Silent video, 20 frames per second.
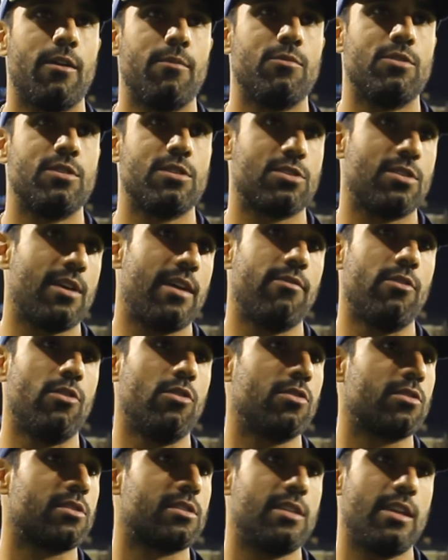just to have a
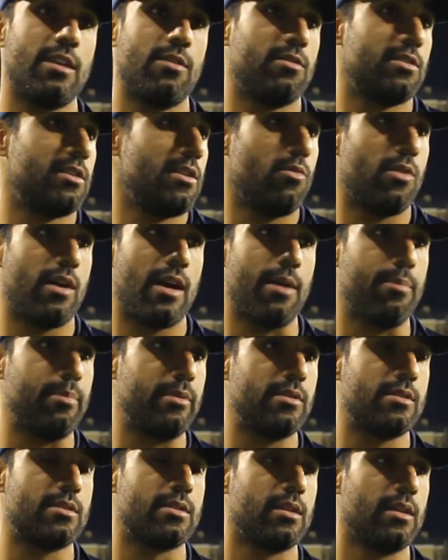look, see what
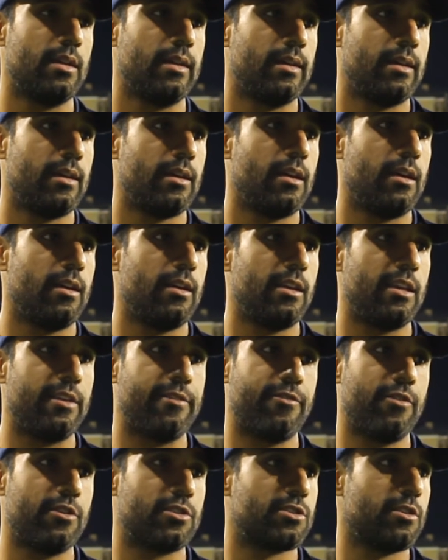happens. His
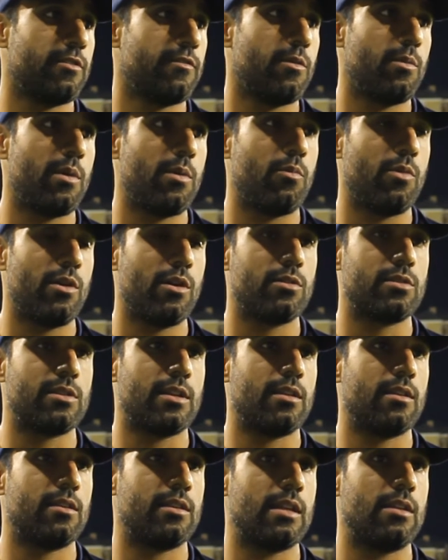first over went well,
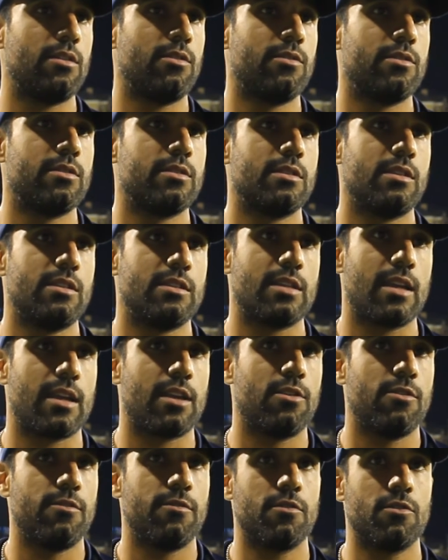Dan Lawrence. His
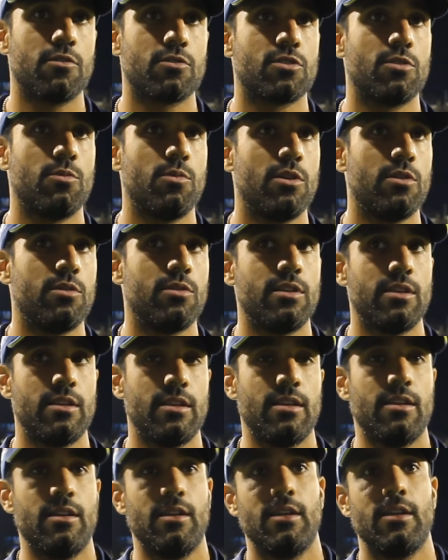second over not so well, and
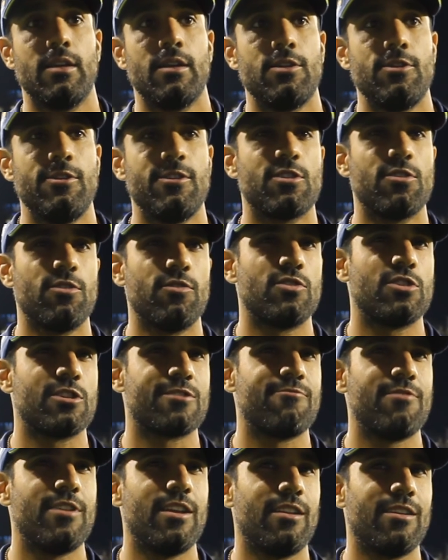you sort of
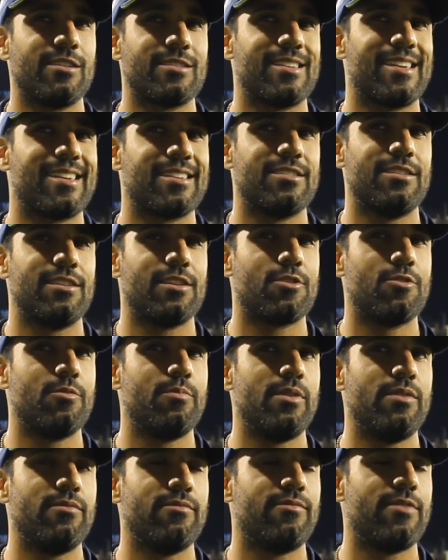just realise actually it could
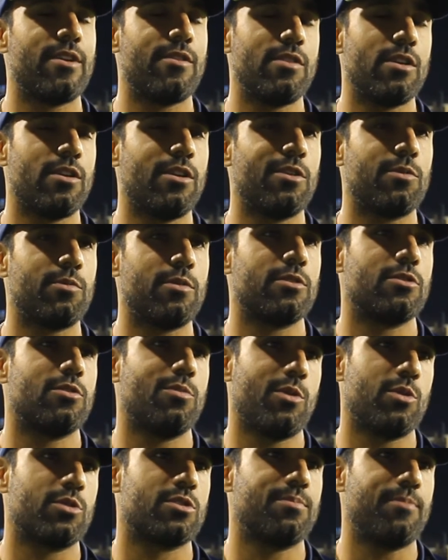be very hard work to
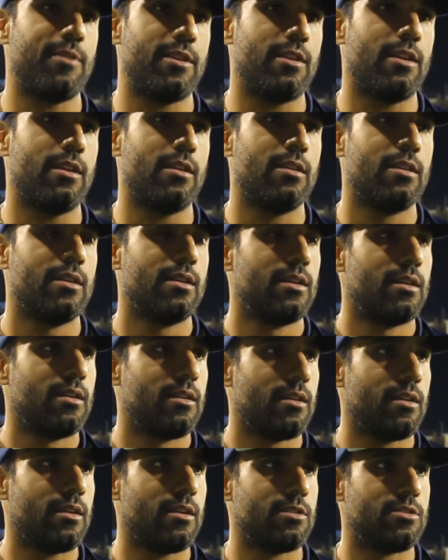bowl spin here
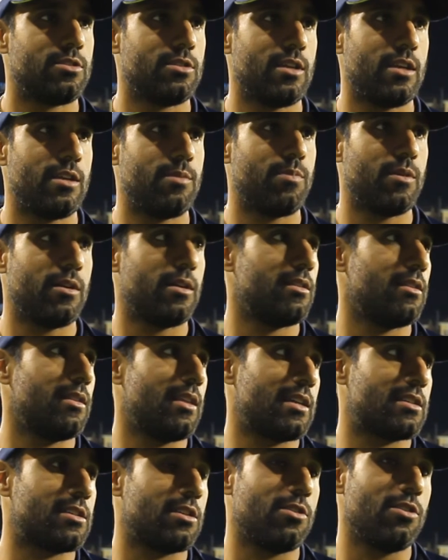today. But
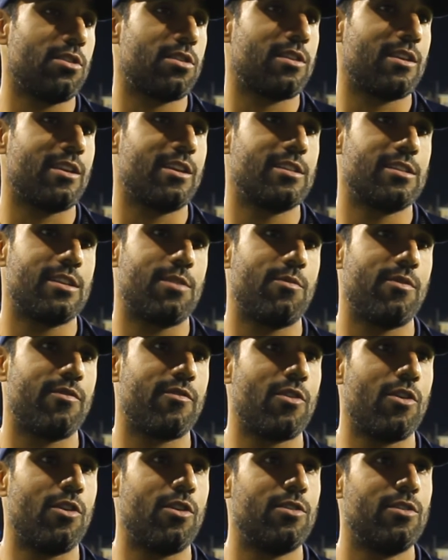that's the good thing, is that we've
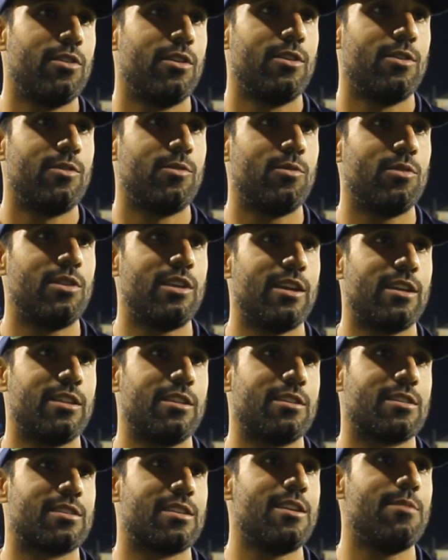got all the
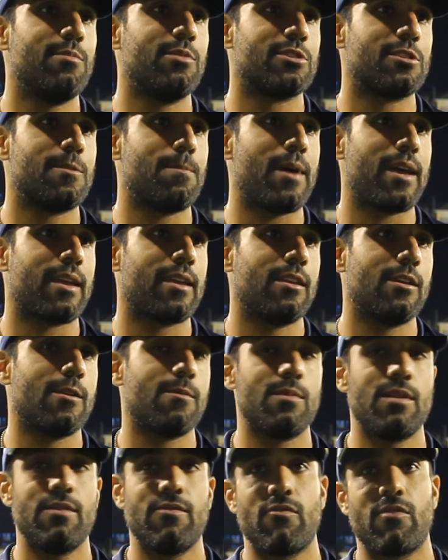other seamers to back it
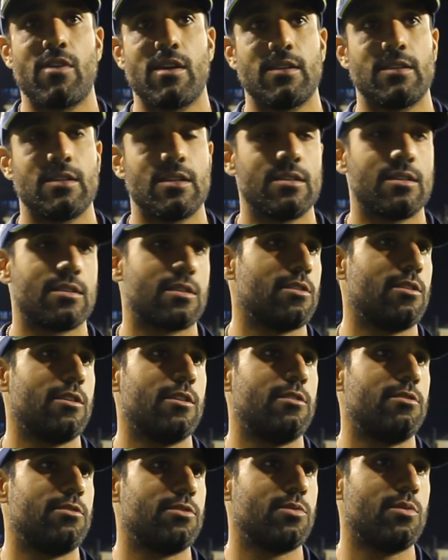up. Even Ryan
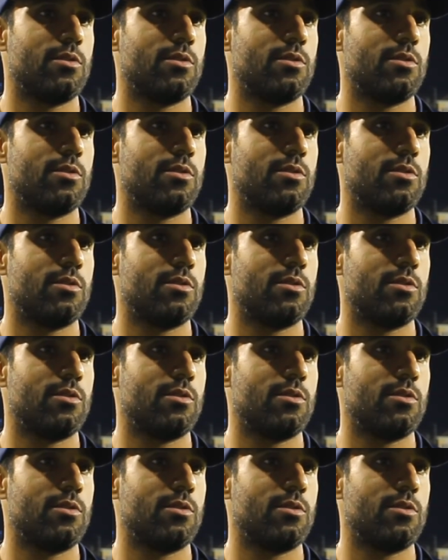Tenderscarter as